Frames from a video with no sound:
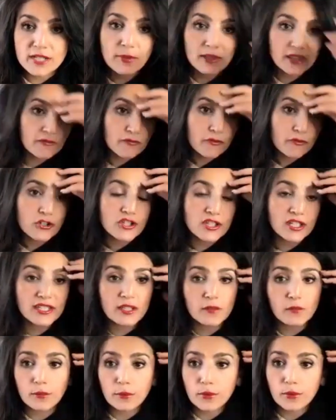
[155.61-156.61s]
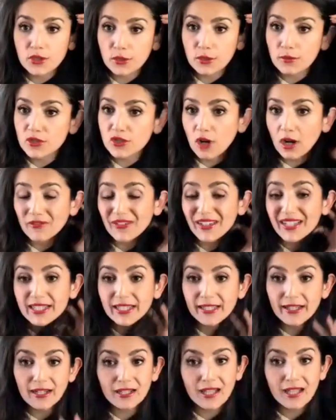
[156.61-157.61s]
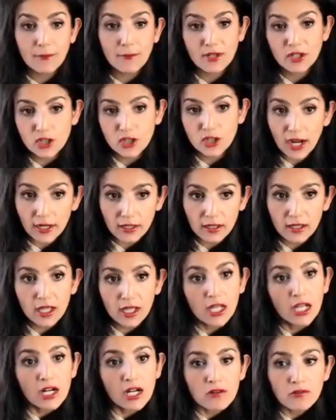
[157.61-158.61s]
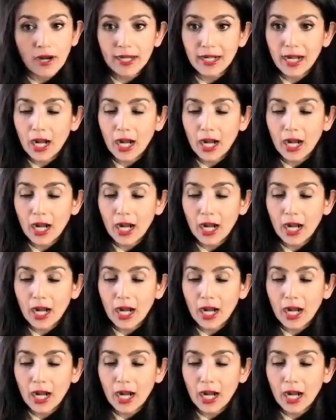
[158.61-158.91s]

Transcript: But the first thing that we would do is obviously a climate check, right?